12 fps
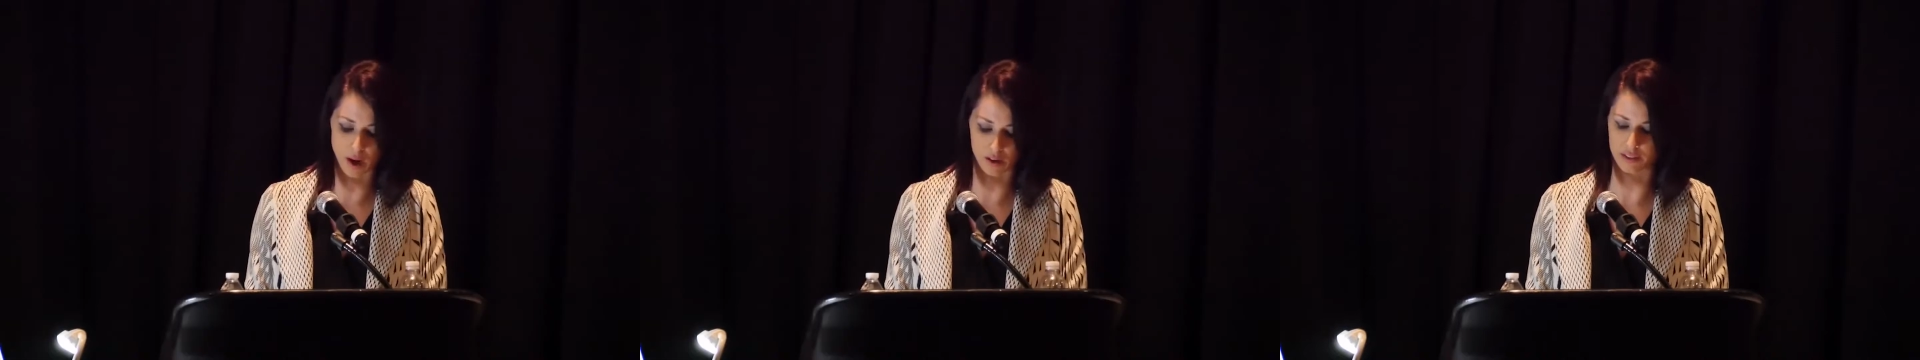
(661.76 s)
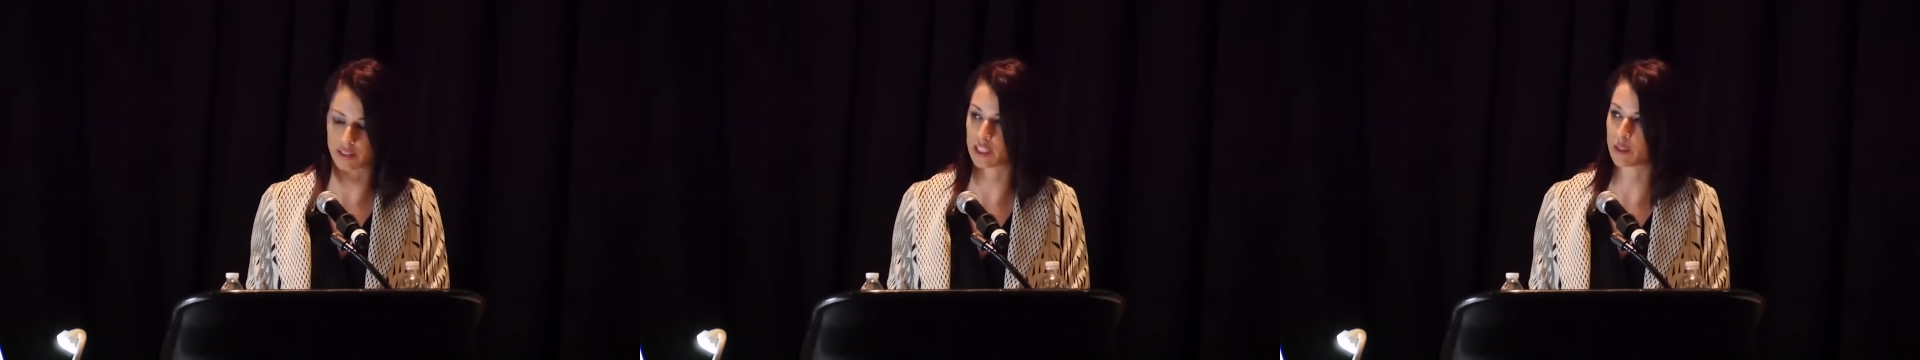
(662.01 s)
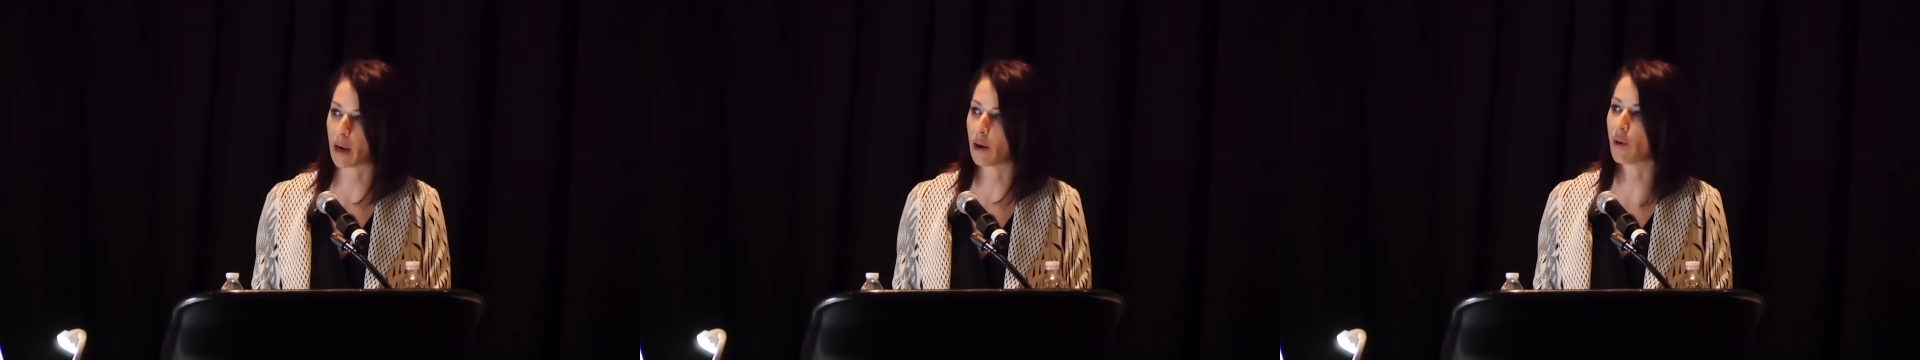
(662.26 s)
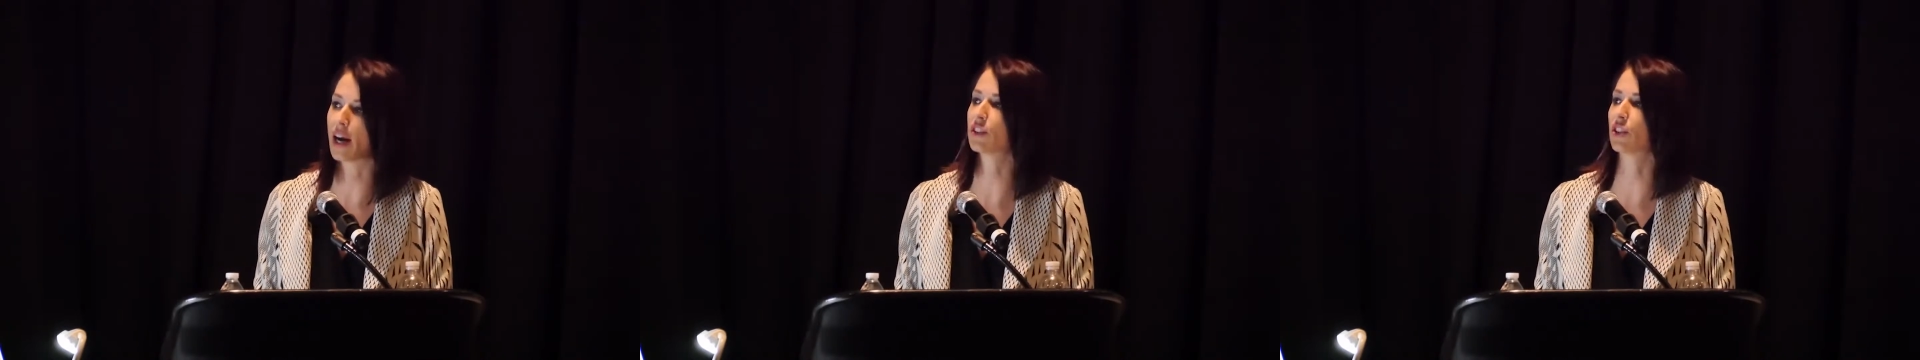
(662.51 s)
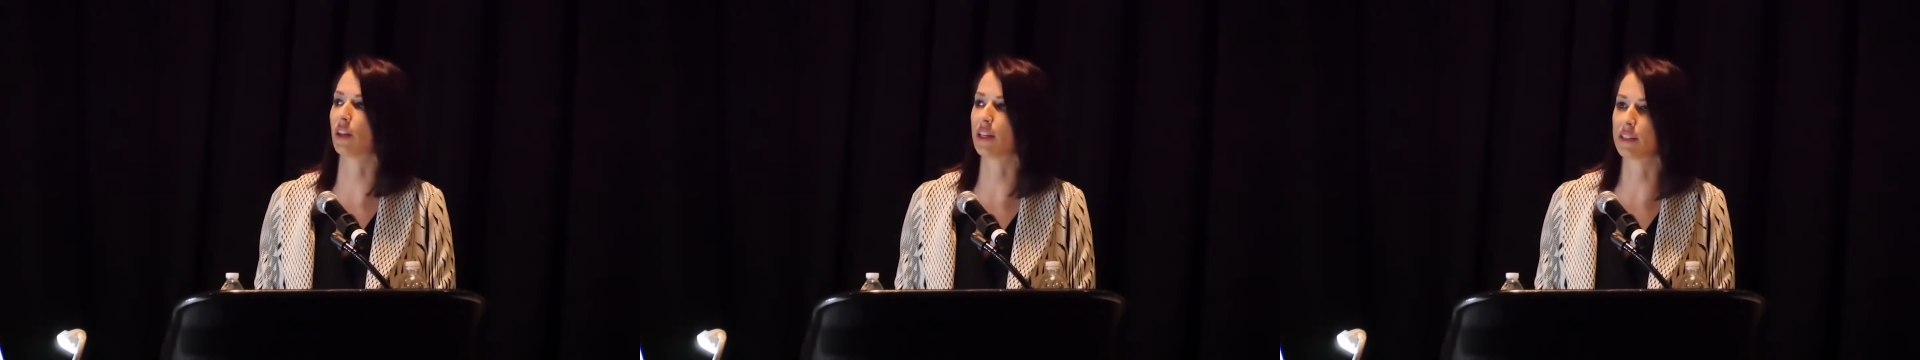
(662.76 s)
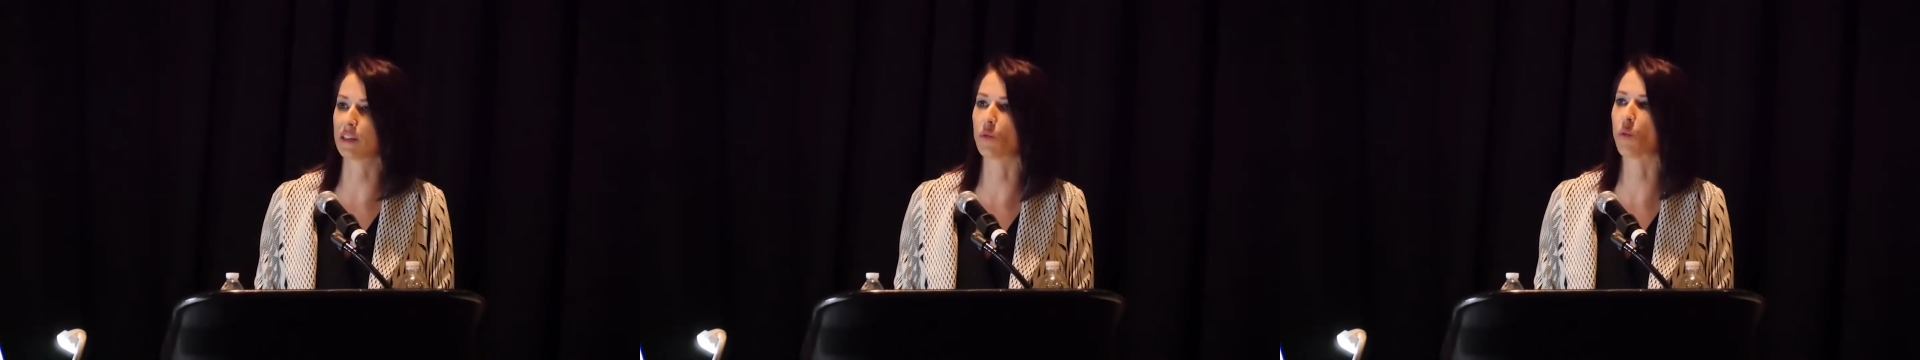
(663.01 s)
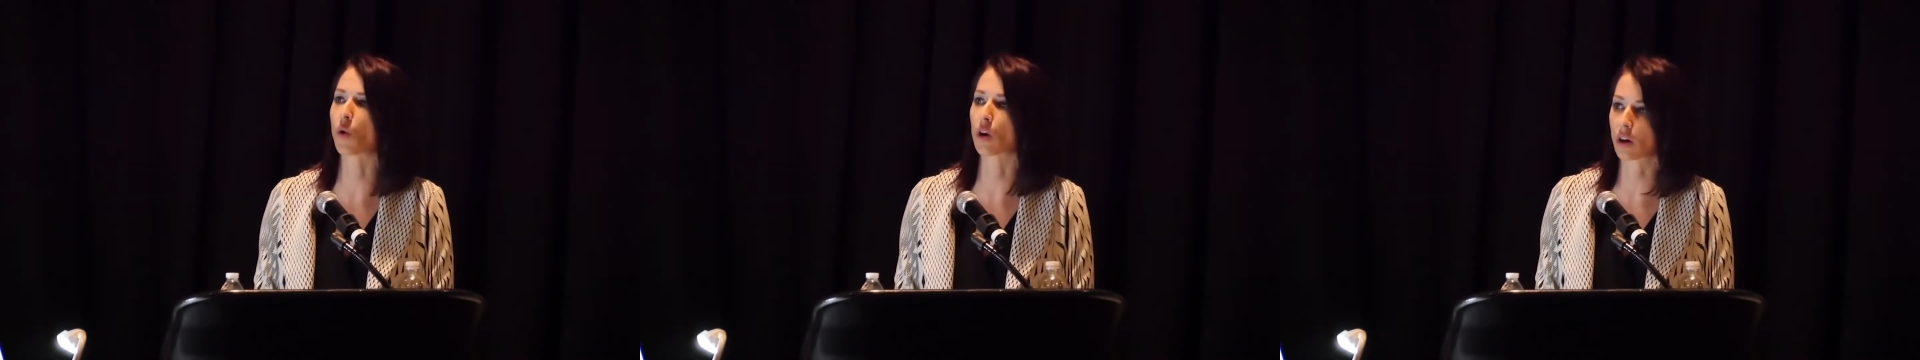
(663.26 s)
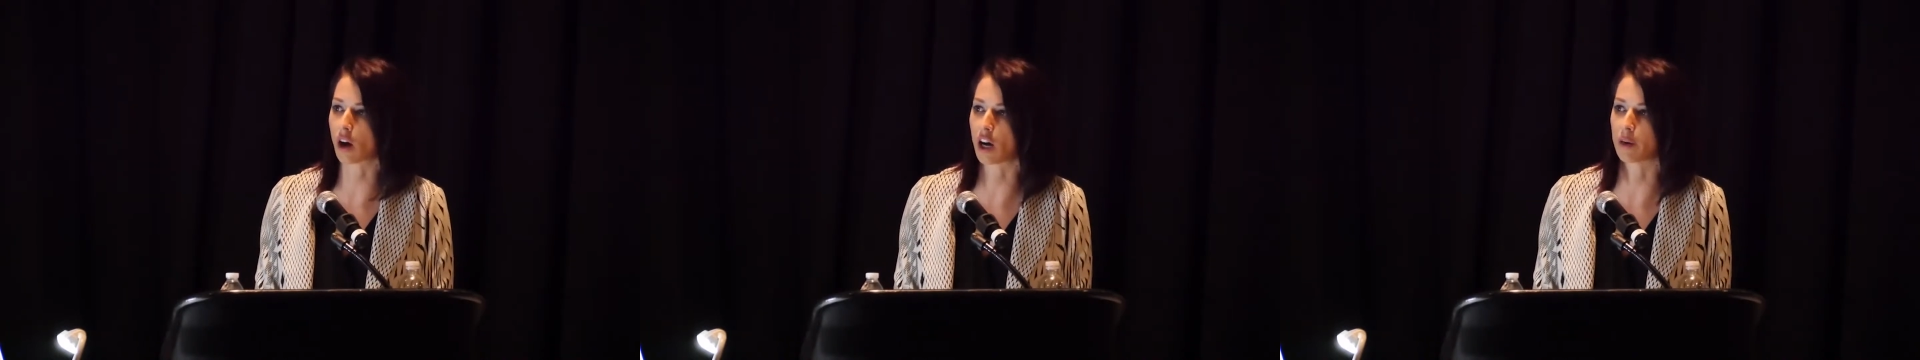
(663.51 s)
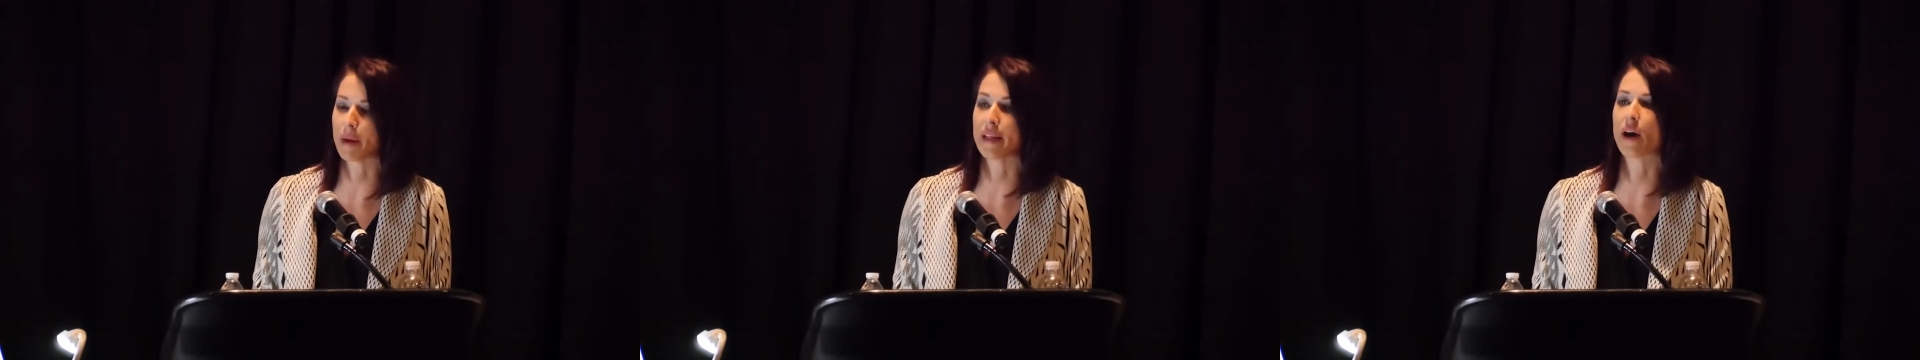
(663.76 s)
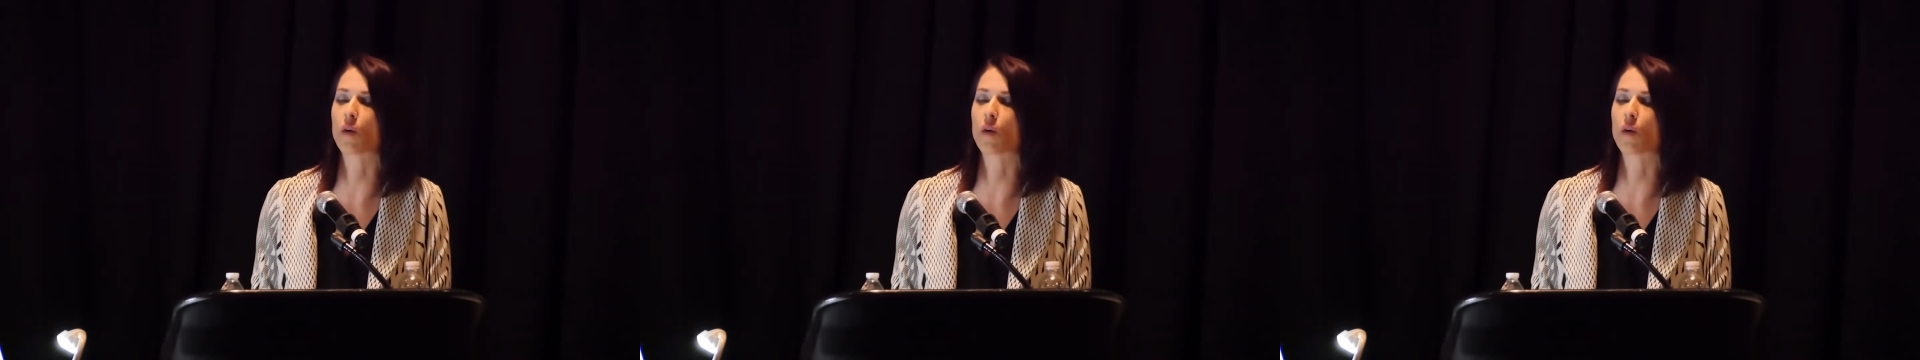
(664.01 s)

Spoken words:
policies by rationalizing a war economy